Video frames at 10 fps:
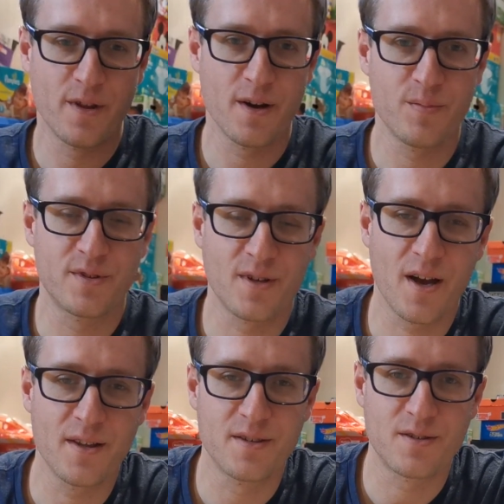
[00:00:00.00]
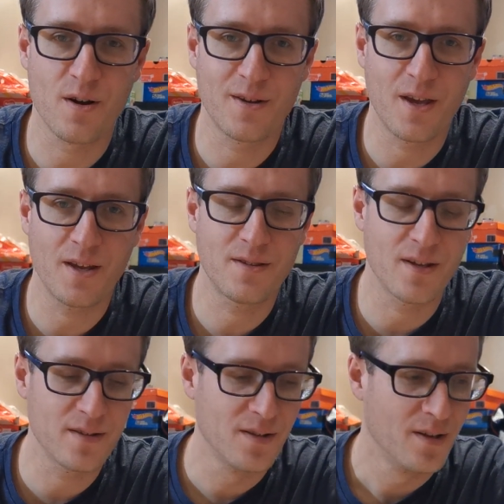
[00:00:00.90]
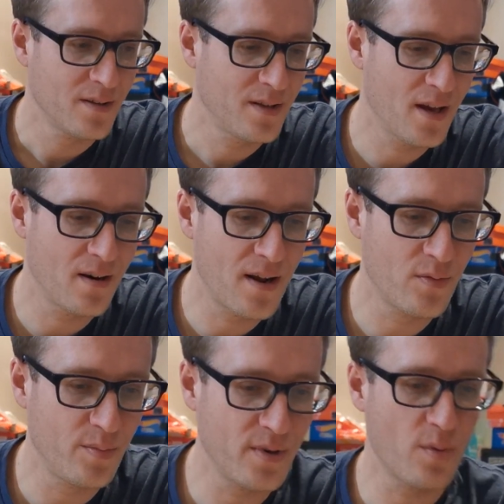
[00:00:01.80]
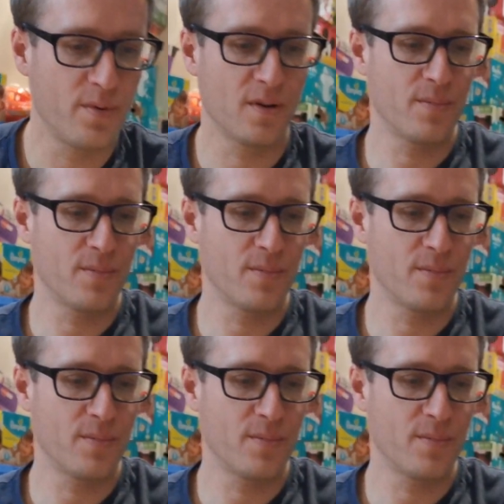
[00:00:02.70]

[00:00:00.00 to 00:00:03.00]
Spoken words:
there beside the start gate that Ken and I will be opening.